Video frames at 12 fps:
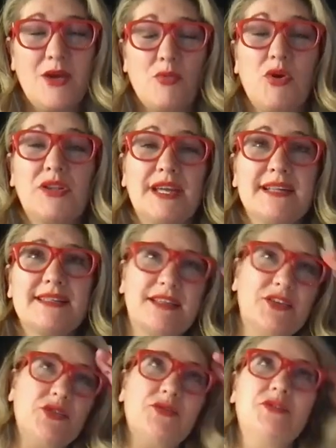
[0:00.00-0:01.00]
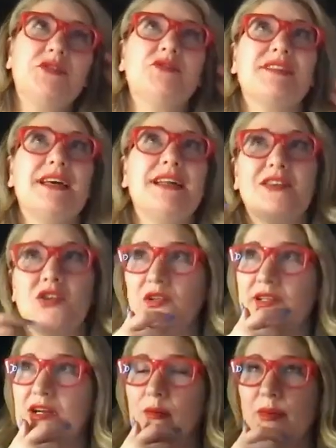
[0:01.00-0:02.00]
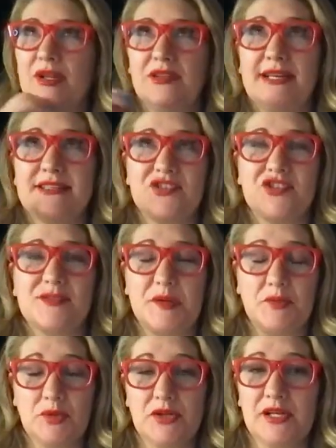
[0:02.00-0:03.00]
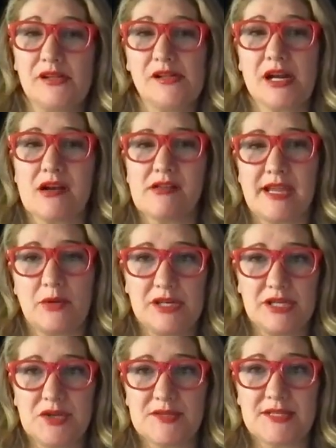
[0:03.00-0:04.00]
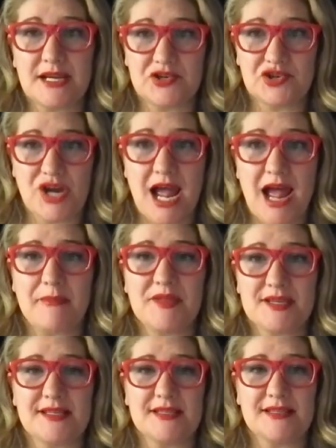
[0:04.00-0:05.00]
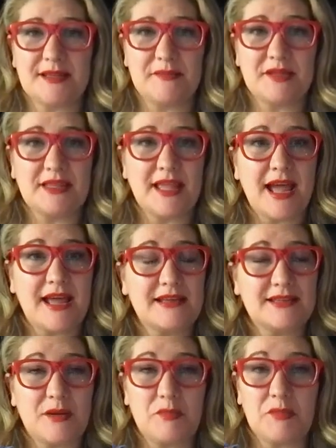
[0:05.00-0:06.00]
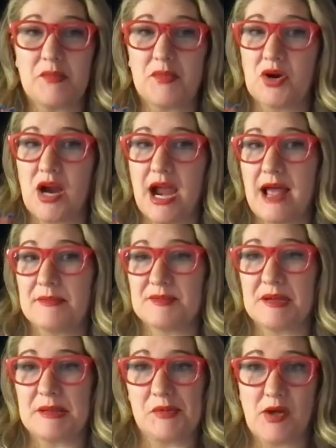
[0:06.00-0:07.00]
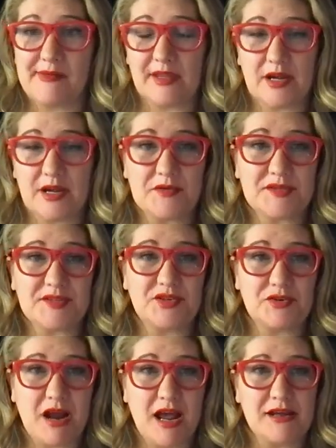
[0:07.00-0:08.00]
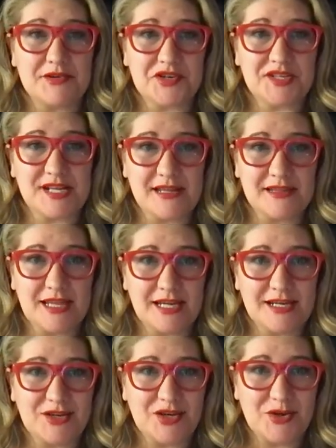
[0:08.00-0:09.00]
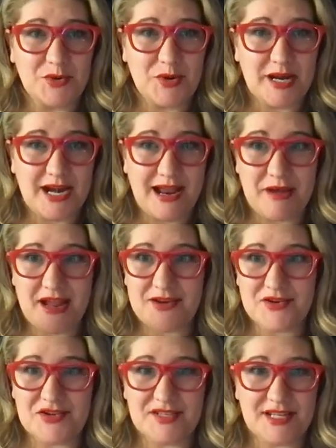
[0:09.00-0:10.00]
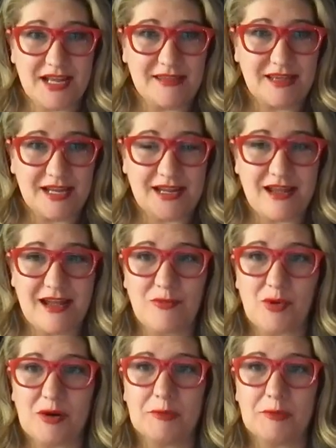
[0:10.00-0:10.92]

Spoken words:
Well, you said it earlier, but let's just be really clear. Like when you say shop, this is something that perhaps people on the coast do not understand. Like you and I might understand, like where we